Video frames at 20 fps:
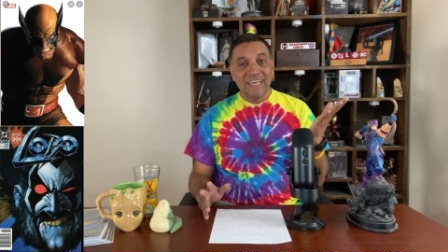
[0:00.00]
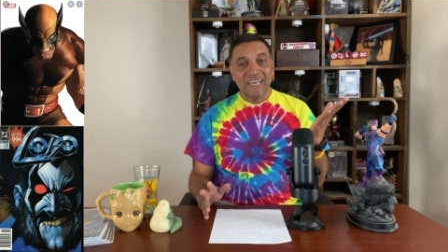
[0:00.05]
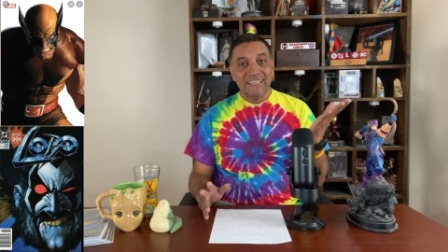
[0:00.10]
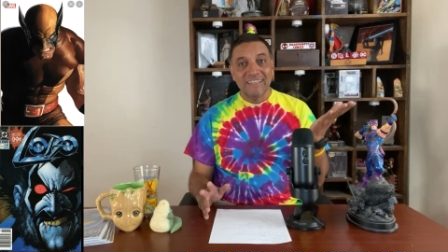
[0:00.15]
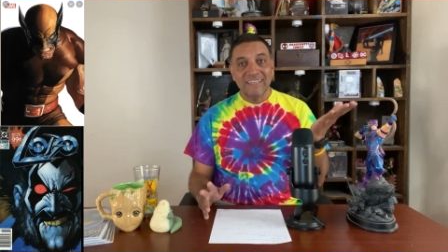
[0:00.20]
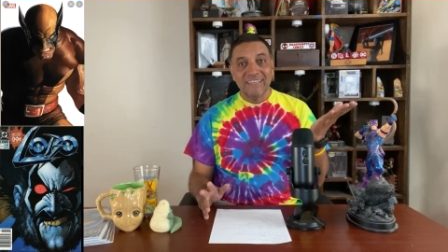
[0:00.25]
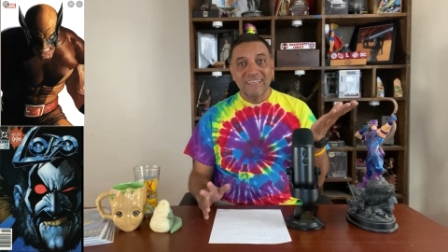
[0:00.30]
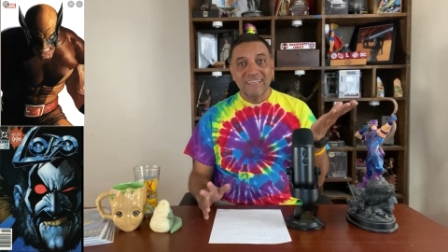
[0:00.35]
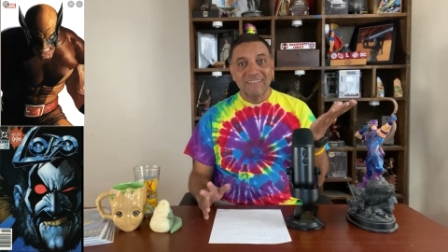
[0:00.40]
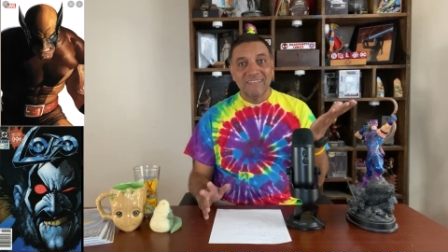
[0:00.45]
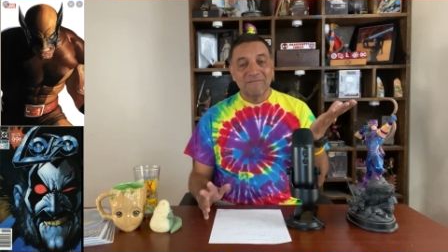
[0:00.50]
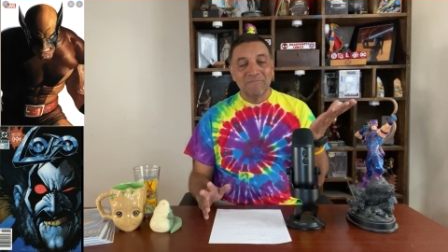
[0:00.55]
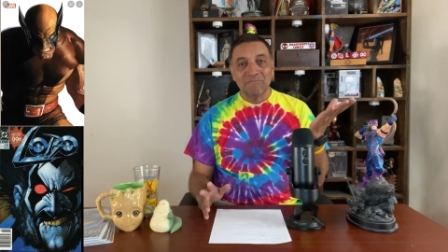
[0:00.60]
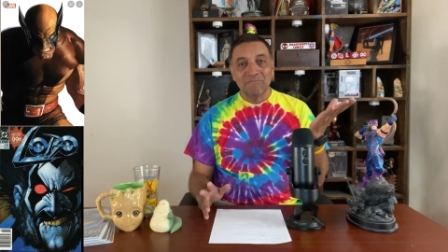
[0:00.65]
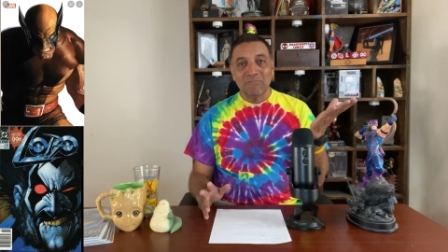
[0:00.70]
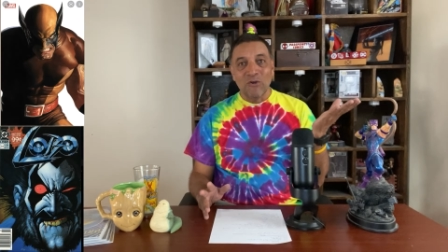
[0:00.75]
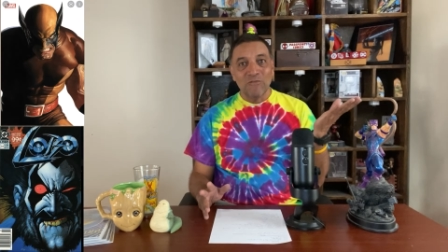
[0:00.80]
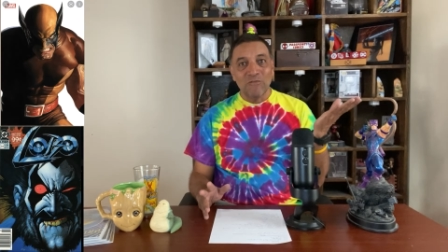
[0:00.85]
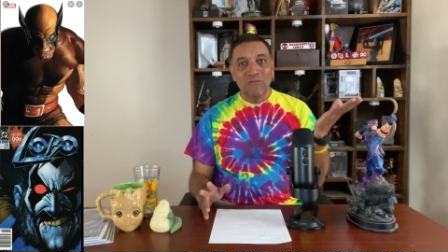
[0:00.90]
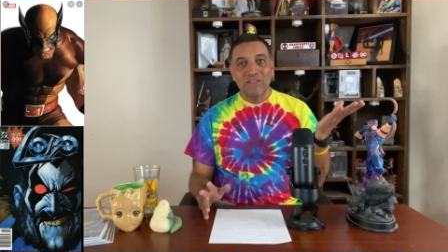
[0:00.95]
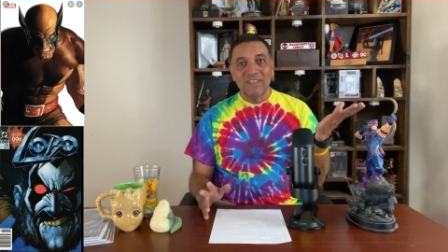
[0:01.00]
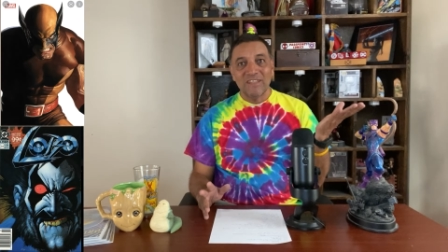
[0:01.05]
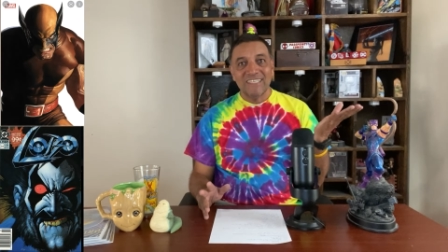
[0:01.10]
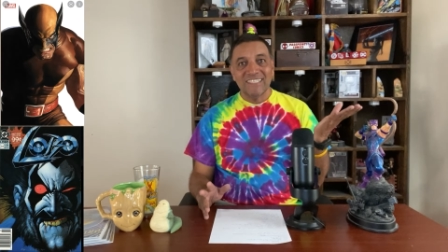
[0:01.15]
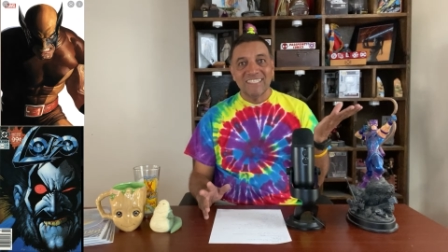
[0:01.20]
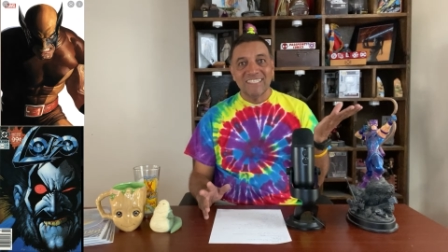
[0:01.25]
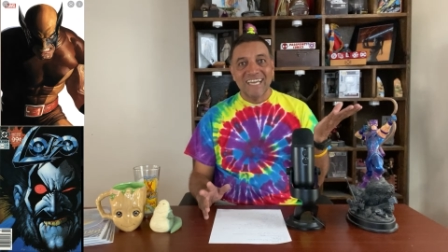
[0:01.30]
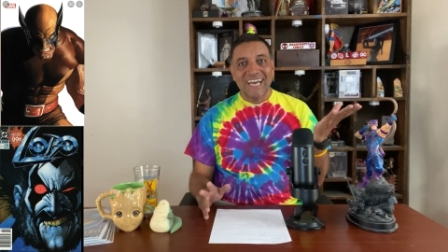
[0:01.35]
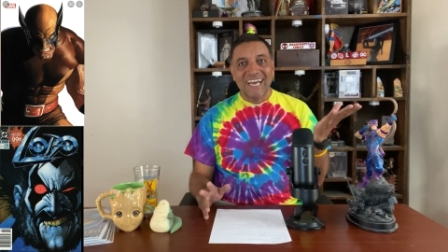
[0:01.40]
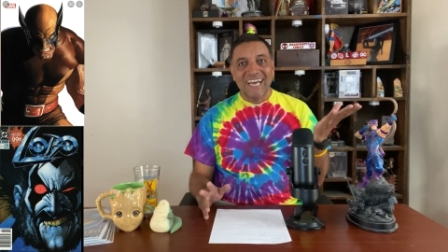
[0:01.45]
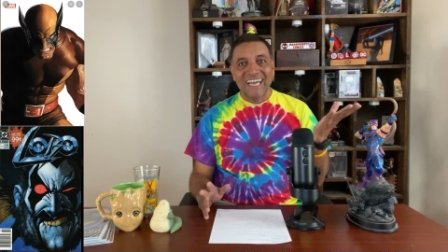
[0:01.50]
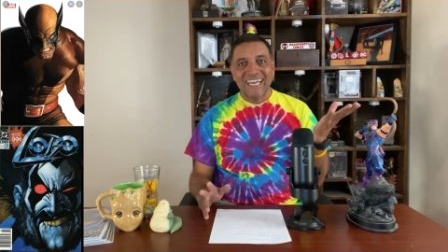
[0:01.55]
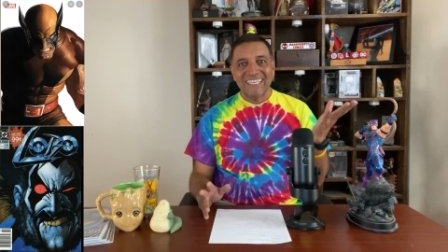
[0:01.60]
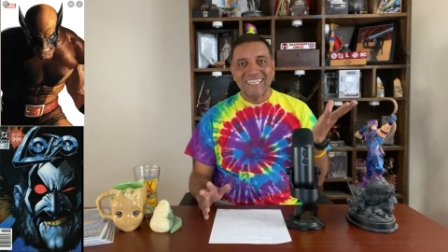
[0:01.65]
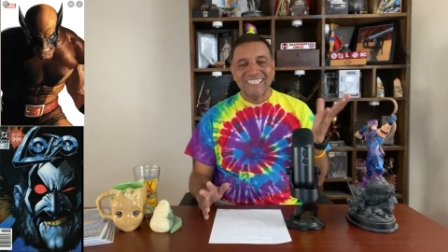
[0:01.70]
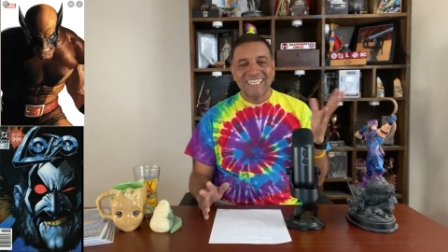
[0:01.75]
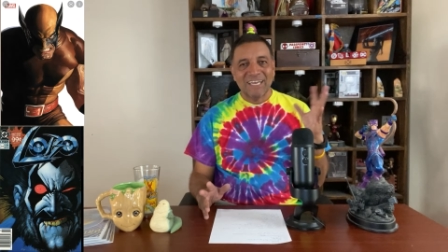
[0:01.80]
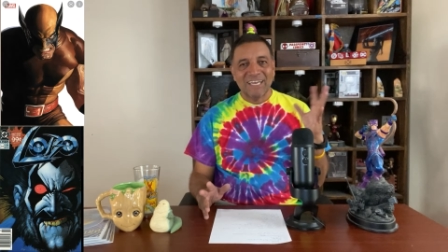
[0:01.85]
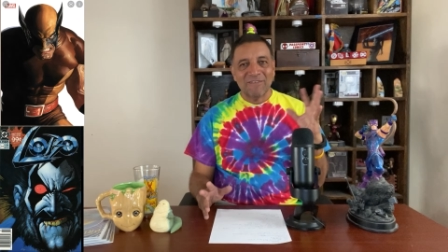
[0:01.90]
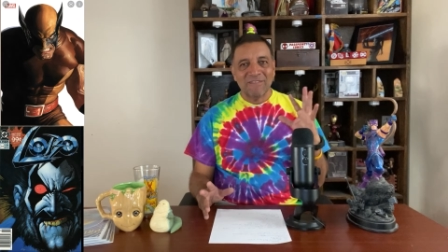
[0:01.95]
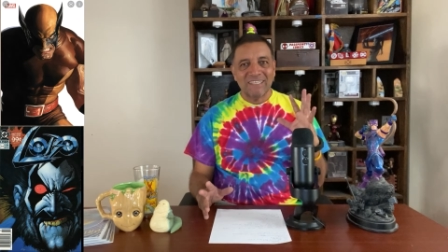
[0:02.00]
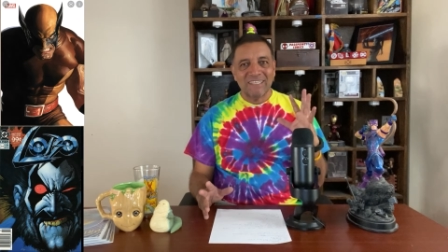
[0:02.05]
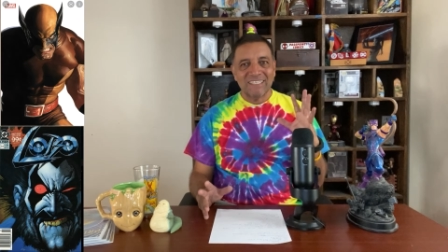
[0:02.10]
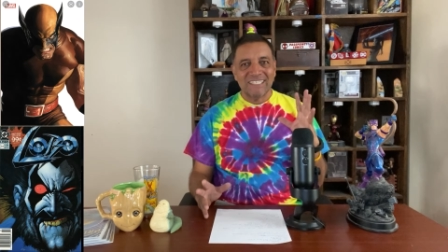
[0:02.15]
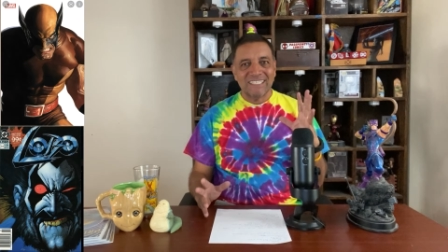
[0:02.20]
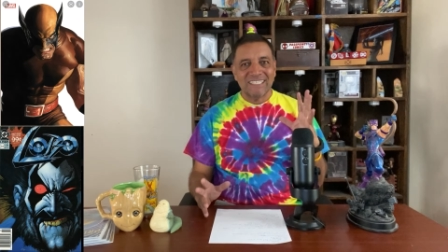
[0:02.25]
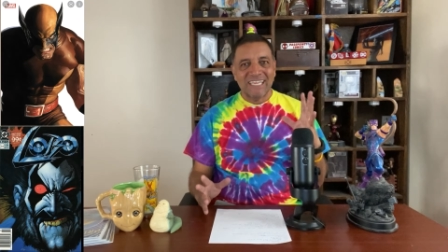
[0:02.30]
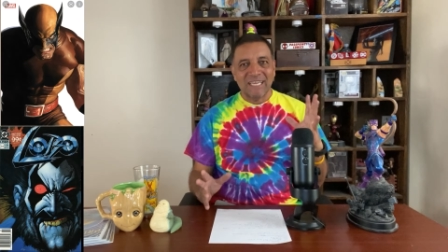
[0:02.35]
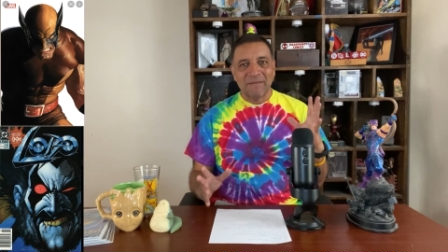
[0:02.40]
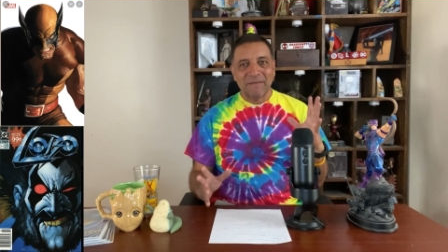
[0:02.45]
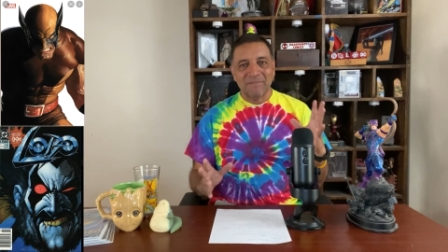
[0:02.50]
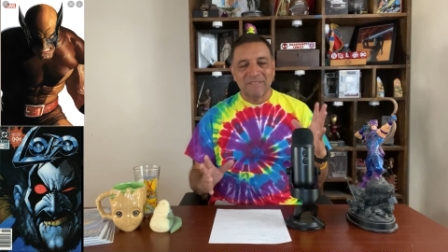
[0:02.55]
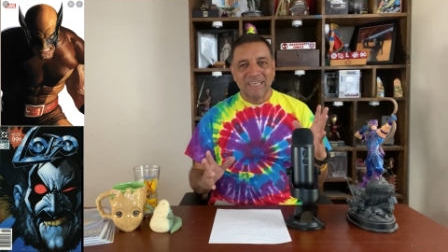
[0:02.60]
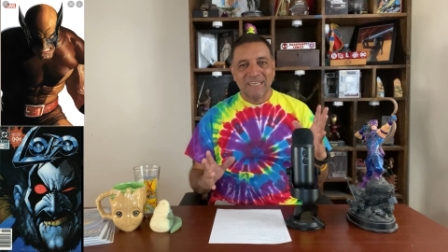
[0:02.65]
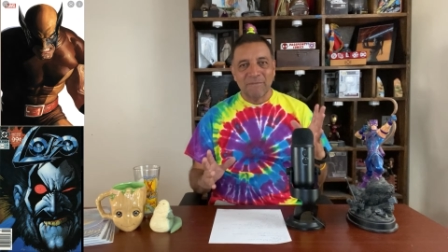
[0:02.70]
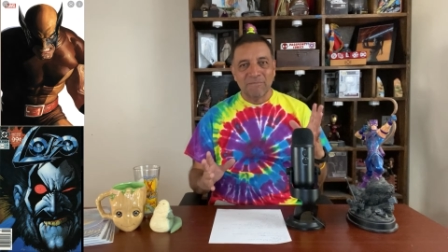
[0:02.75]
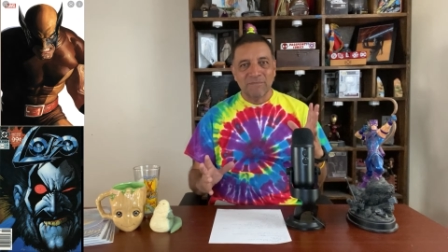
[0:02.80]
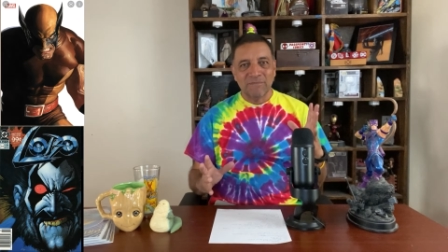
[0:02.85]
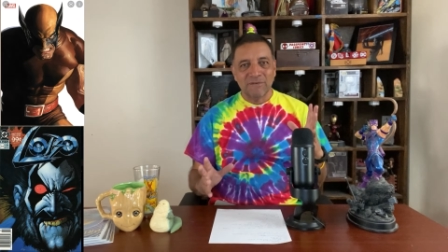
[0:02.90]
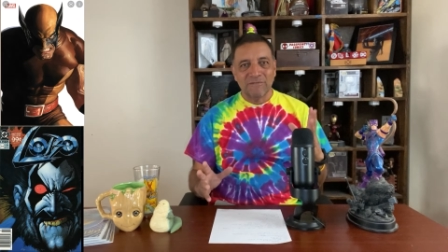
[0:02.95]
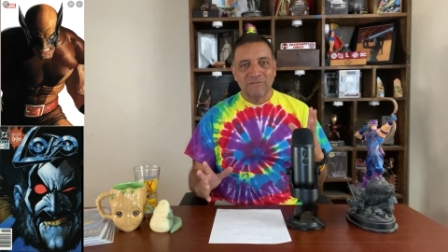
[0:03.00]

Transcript: I think both of these guys have that same type